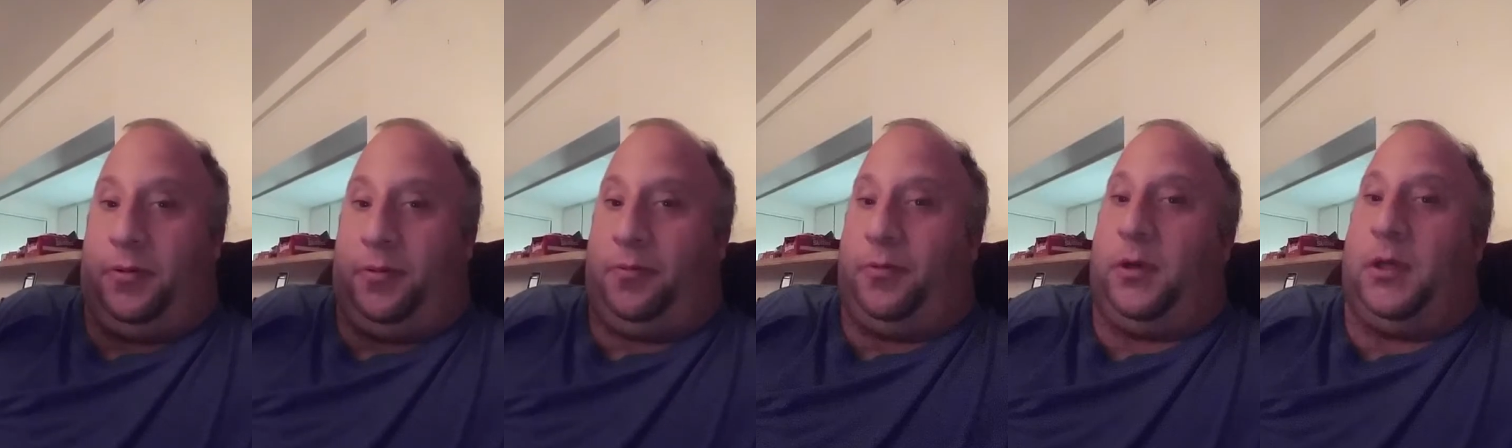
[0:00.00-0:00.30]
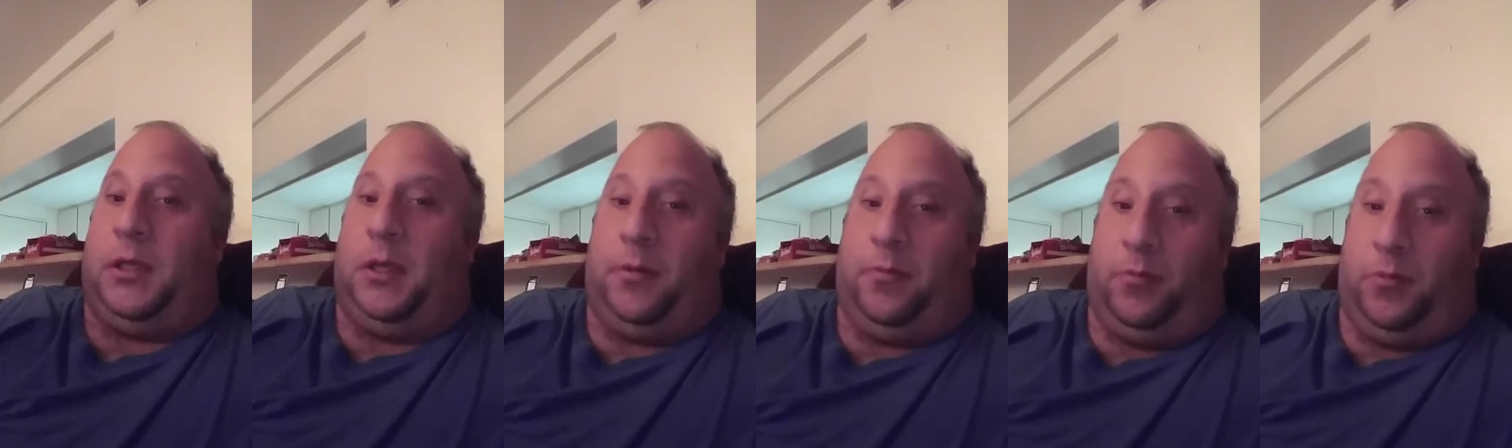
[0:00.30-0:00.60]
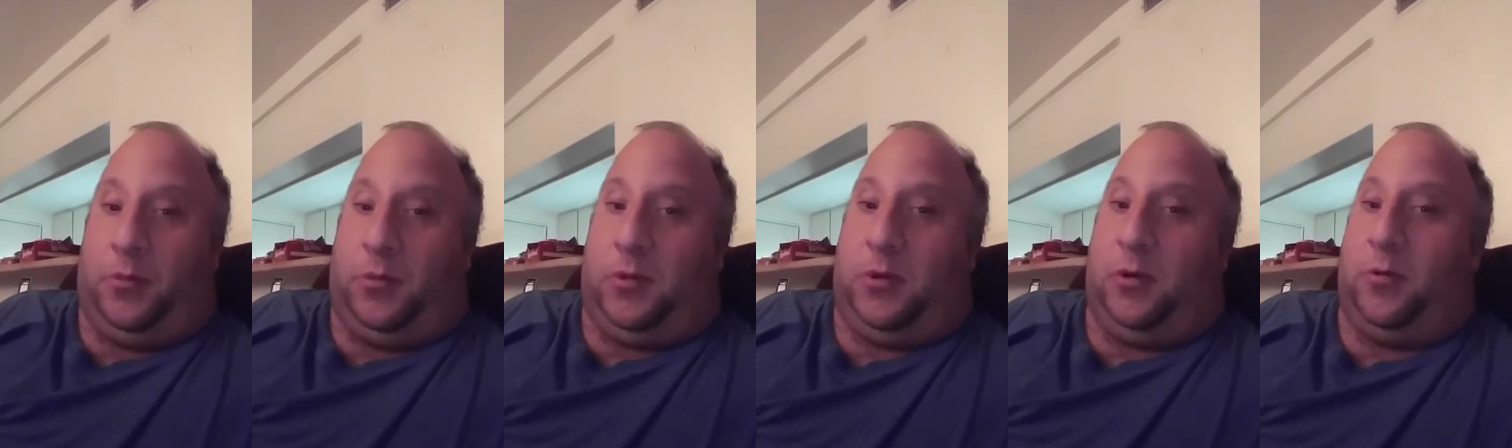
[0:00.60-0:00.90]
let
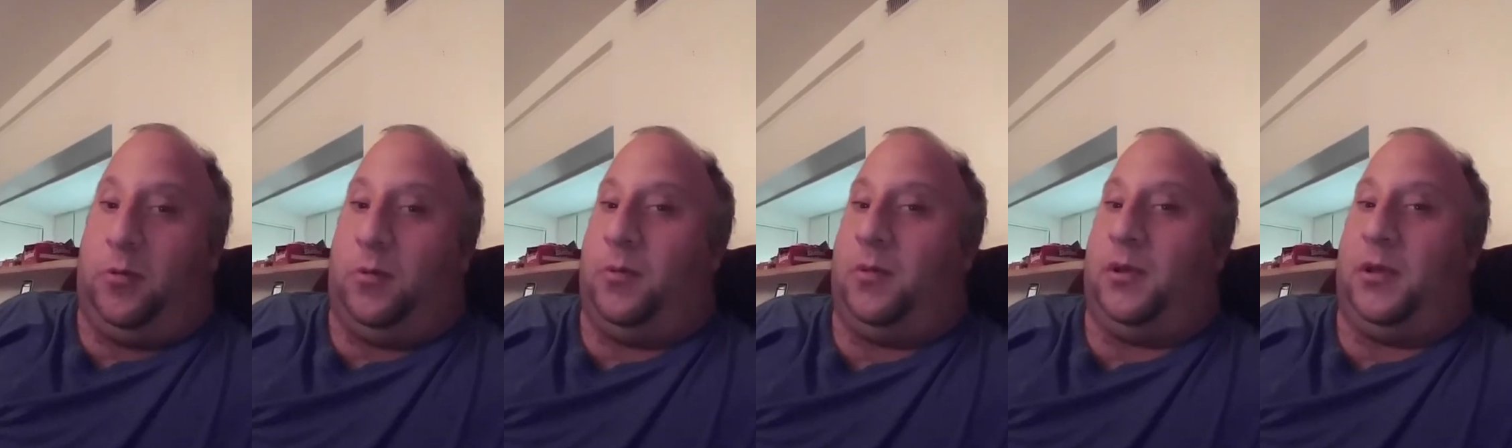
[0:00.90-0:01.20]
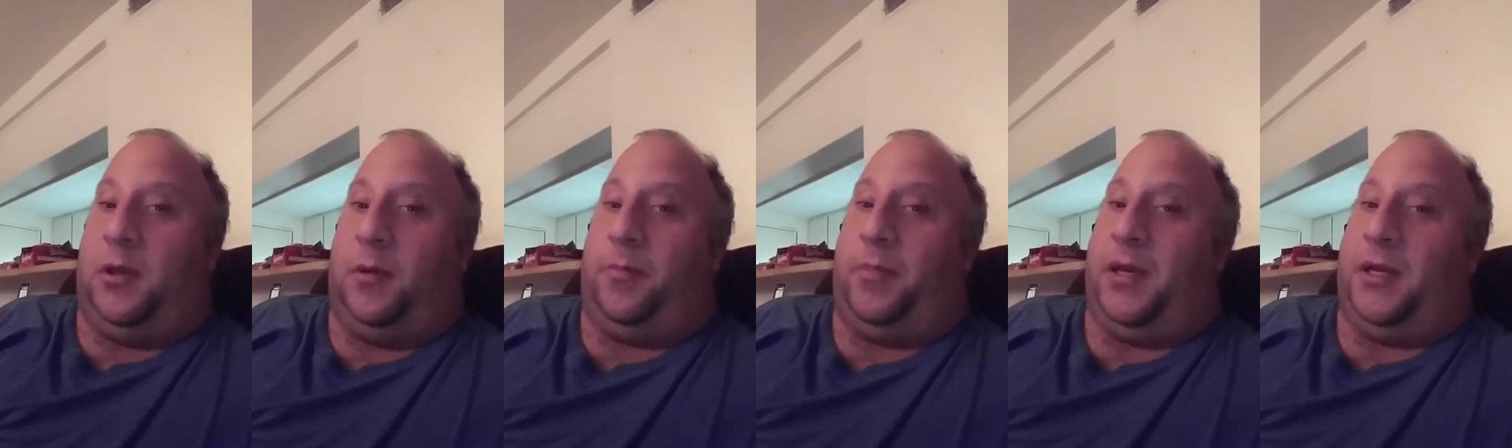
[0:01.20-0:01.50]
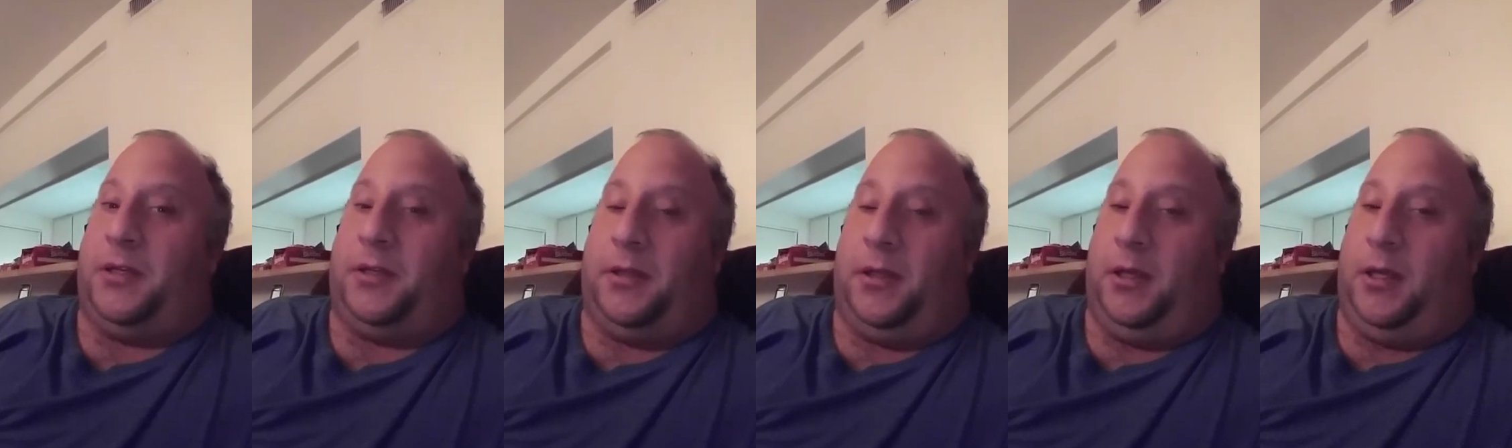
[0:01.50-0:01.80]
them do the
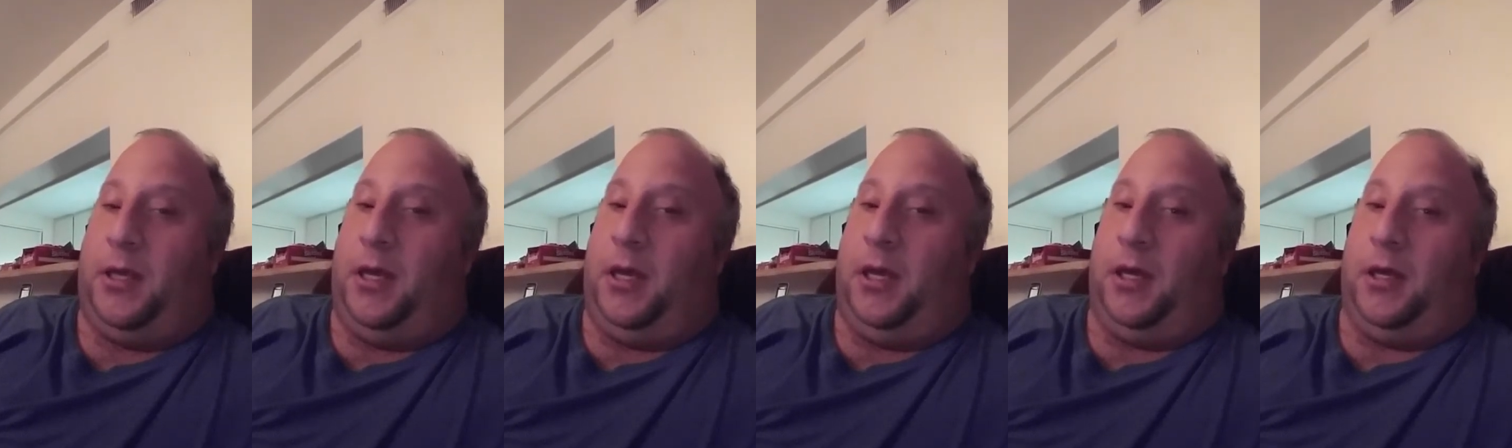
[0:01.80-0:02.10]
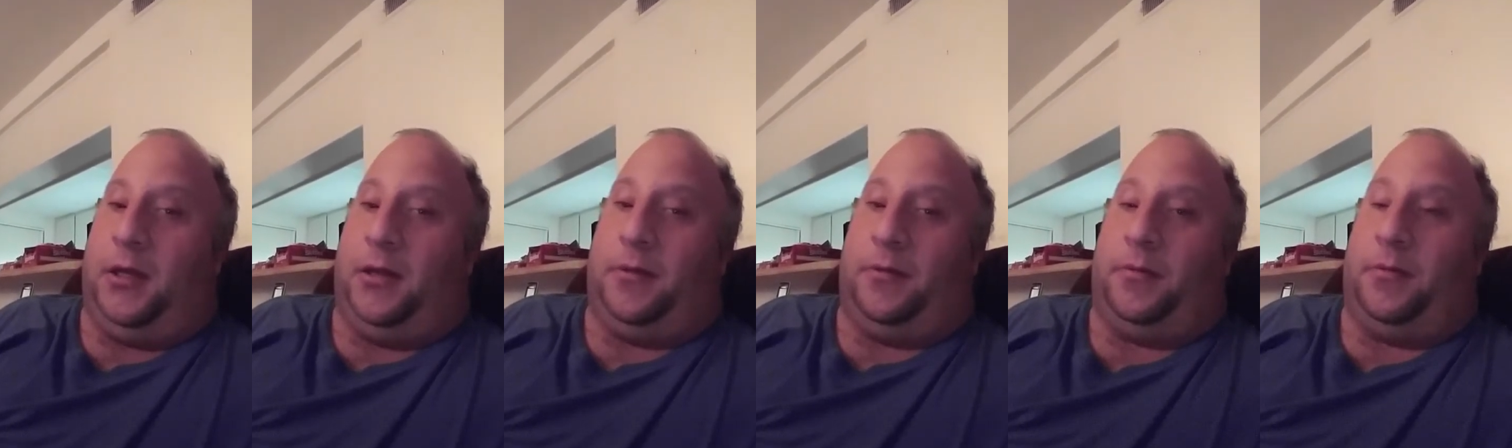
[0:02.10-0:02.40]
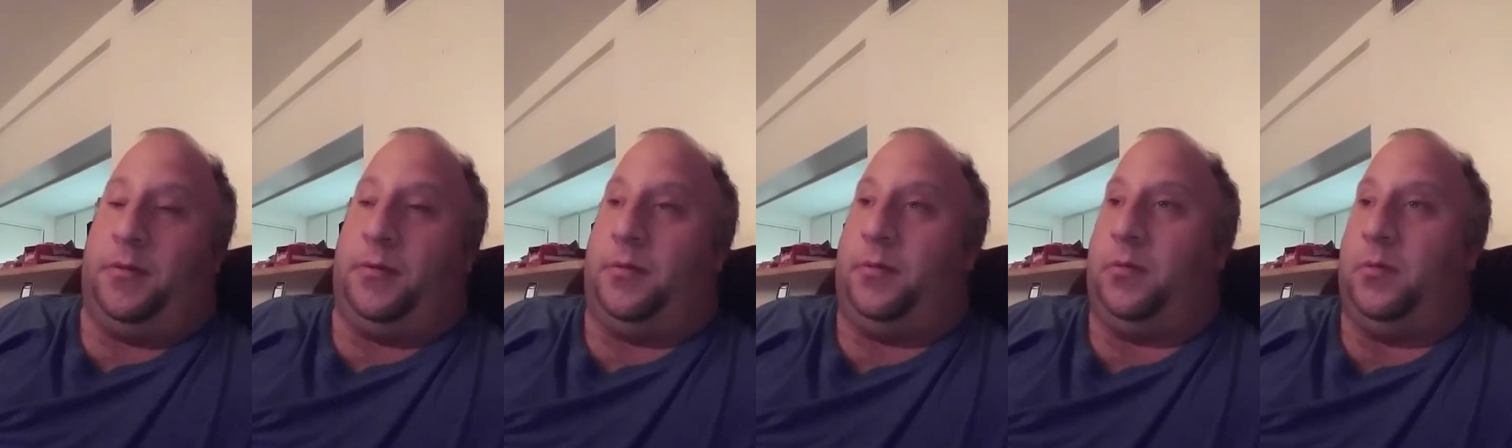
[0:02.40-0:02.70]
best they can.
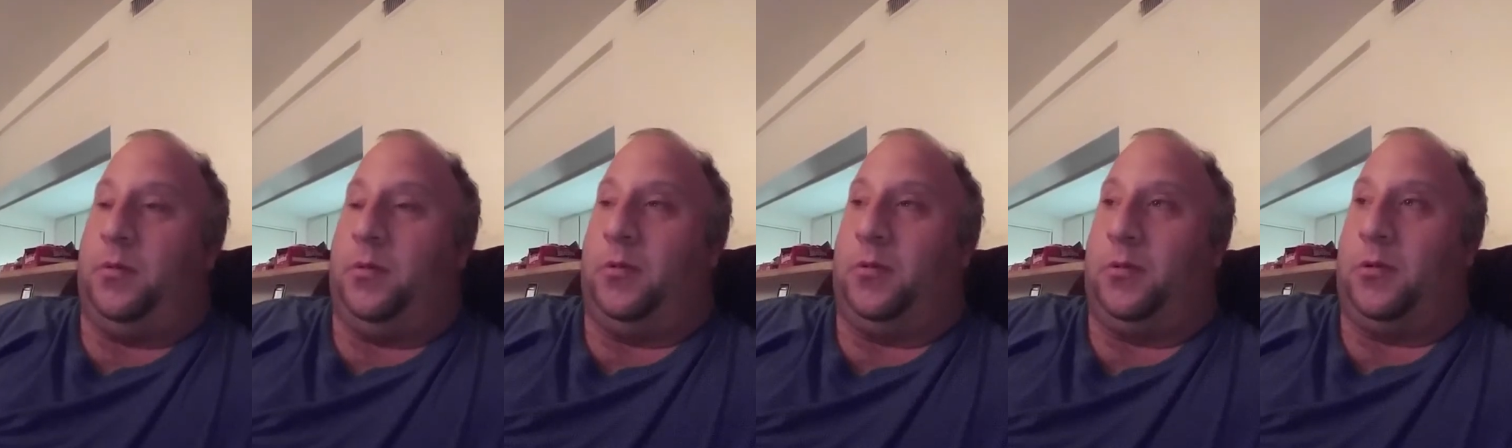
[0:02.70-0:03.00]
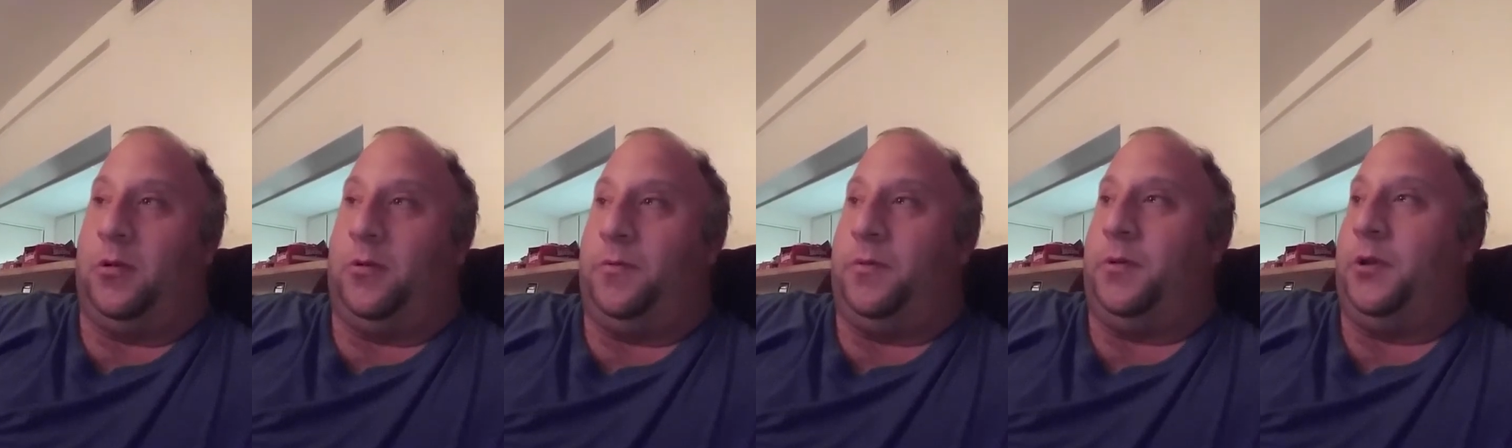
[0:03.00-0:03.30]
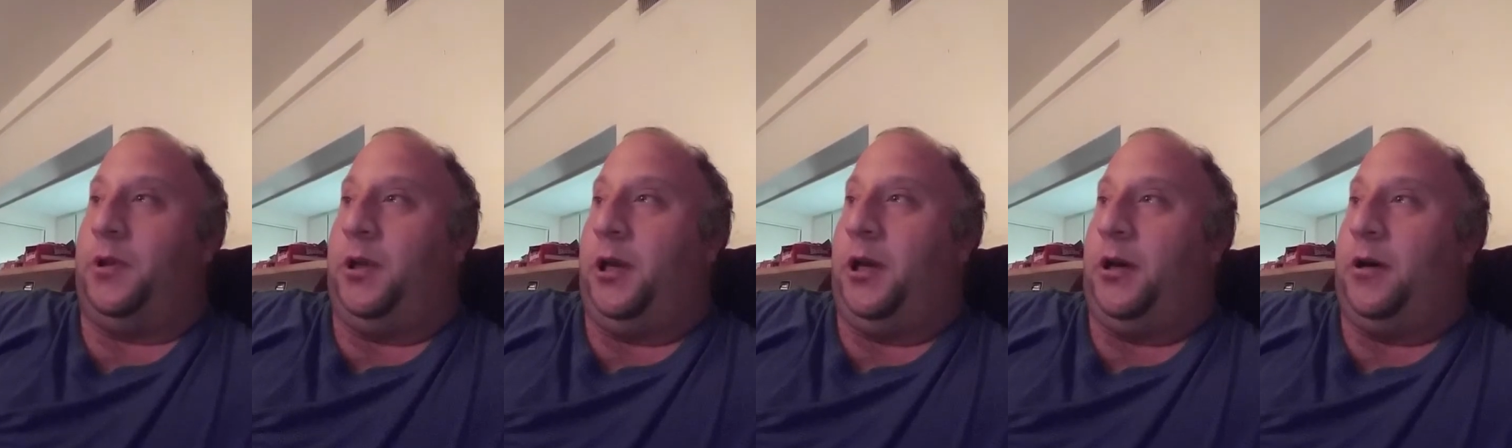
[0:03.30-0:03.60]
We'll go for
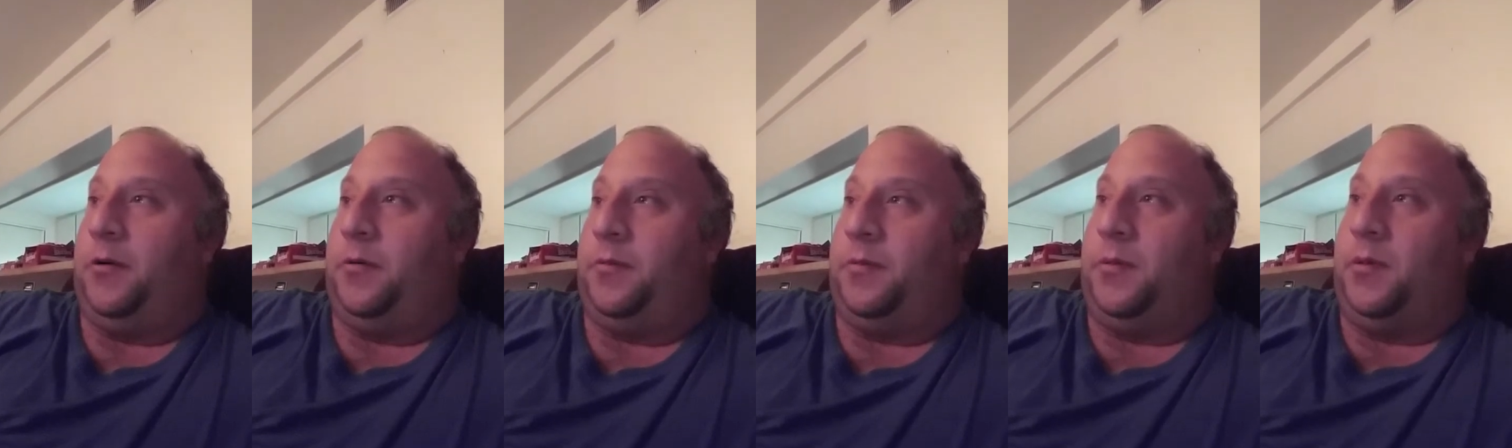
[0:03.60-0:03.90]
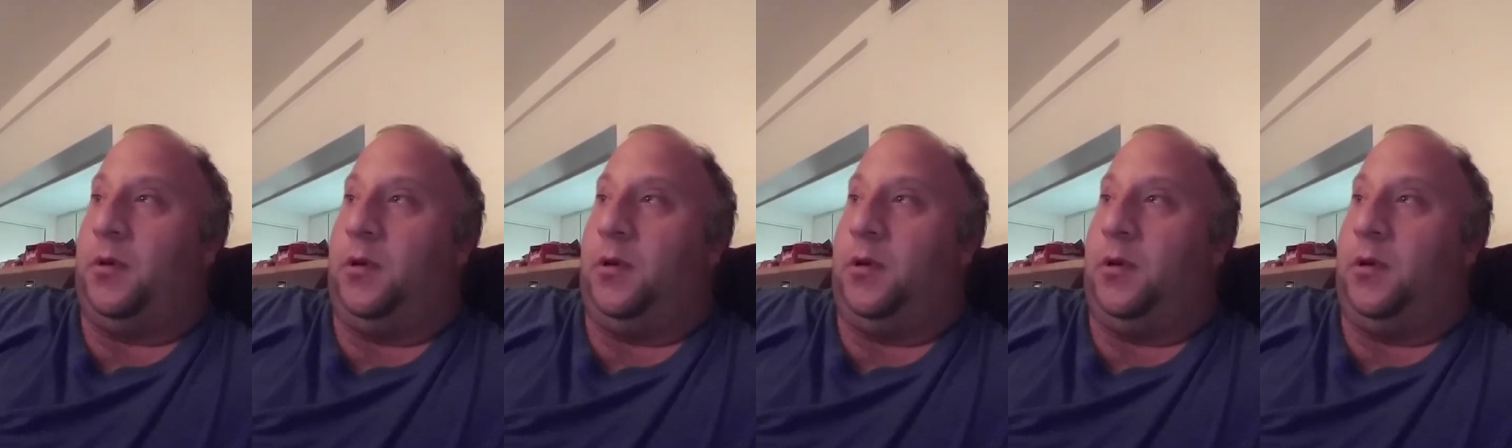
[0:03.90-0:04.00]
now.